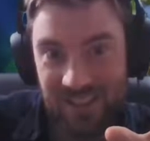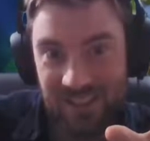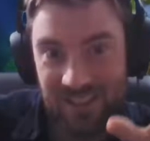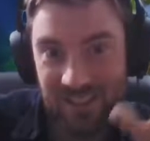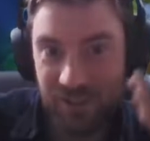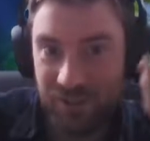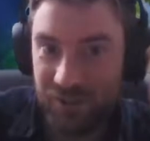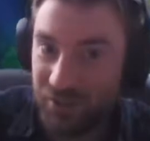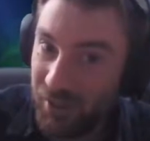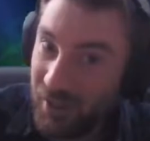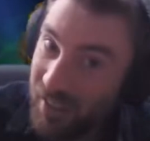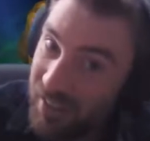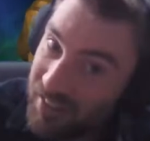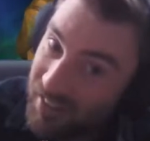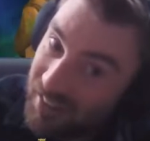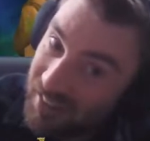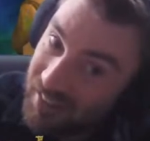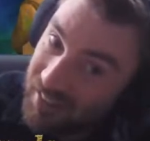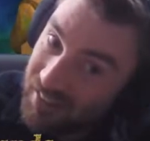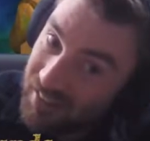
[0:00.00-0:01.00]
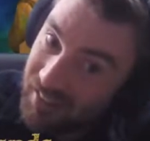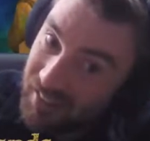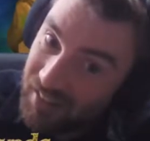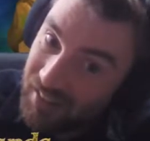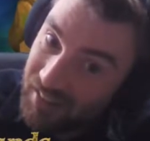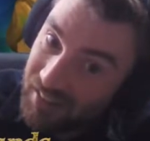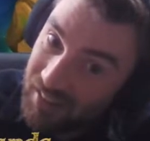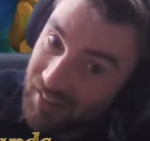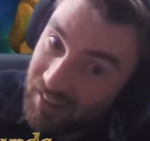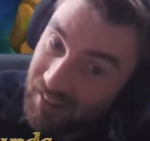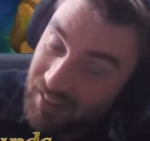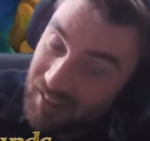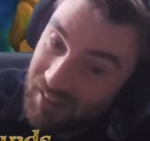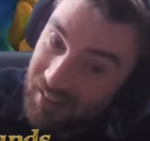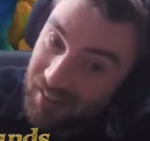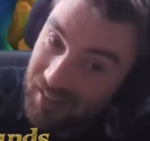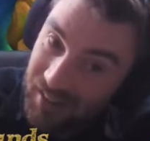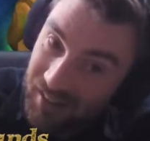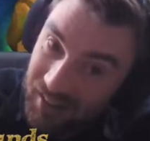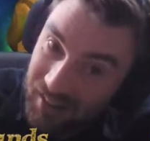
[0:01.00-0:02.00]
Don't trade, good. Okay.
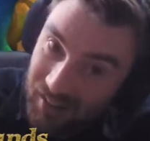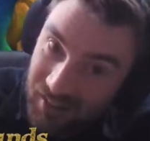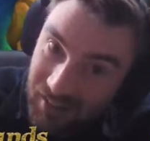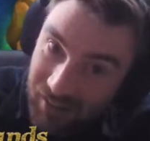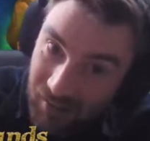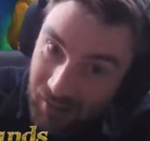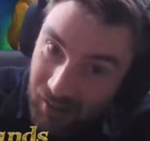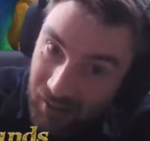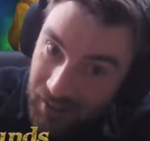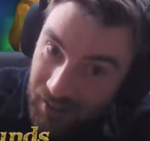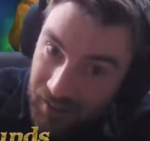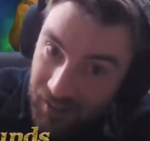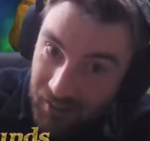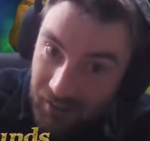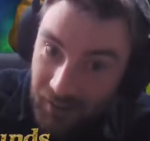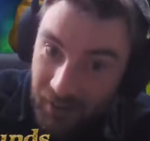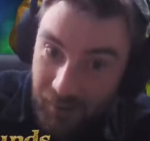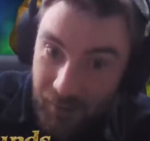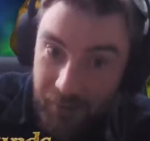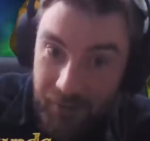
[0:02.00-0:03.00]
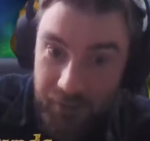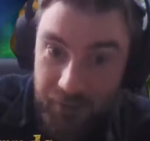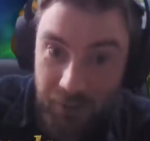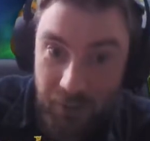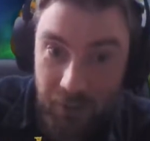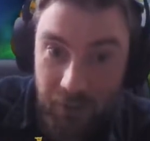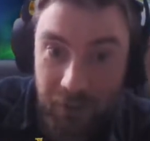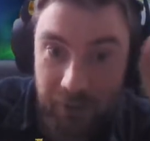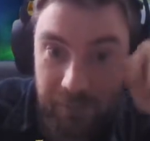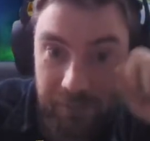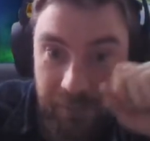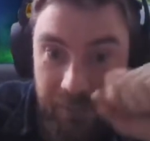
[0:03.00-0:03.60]
Oh, I can kill that with a swipe.